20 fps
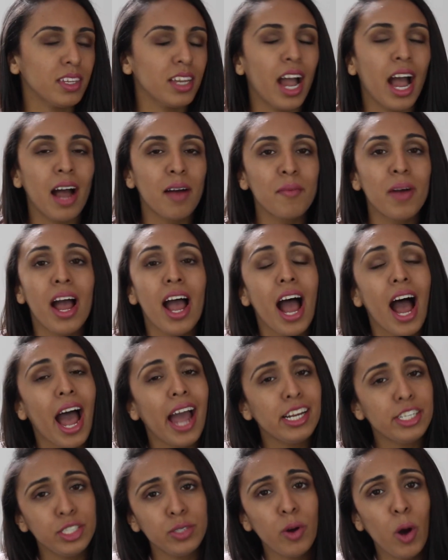
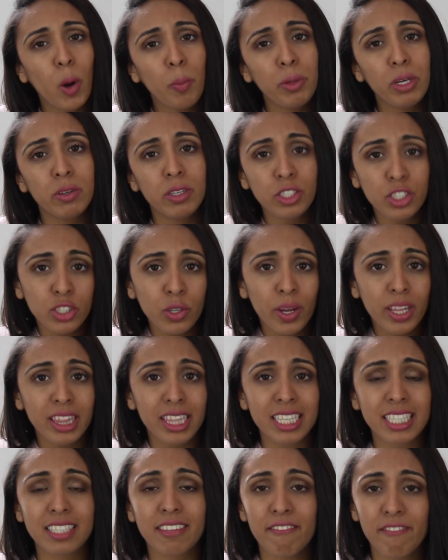I do hope you
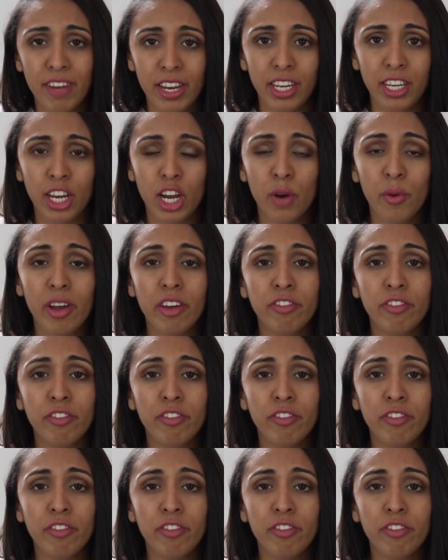enjoyed this video.